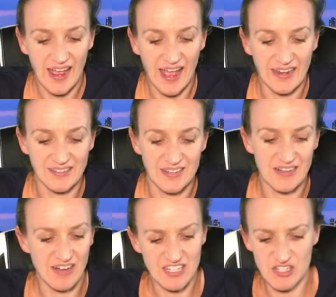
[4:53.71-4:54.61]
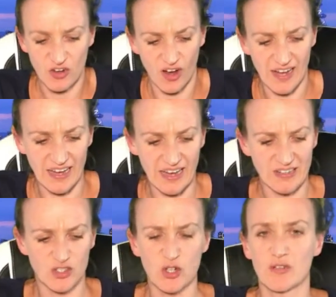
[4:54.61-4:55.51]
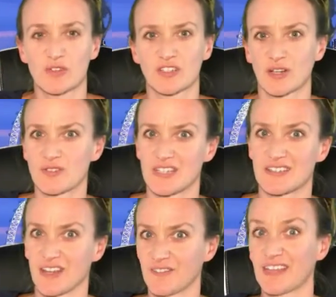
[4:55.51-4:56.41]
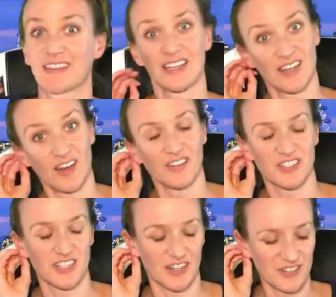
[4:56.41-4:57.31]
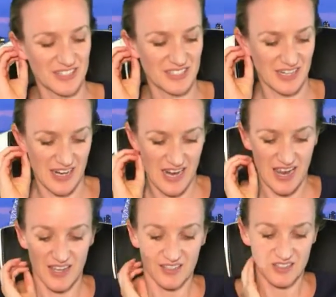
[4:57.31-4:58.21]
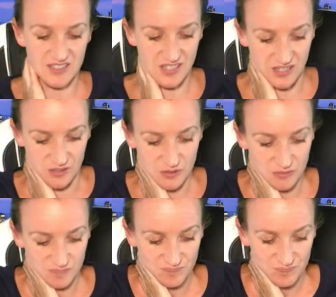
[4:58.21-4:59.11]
And they're actually trialling it in 2 different doses, and I've had the larger dose. So